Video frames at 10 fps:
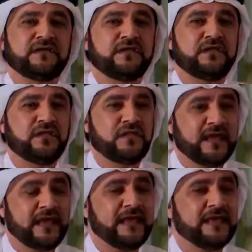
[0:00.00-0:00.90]

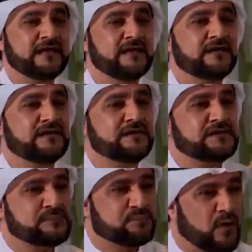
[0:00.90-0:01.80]
They
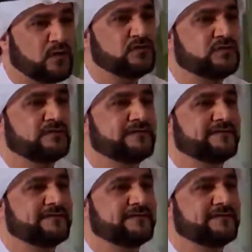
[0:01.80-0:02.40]
respond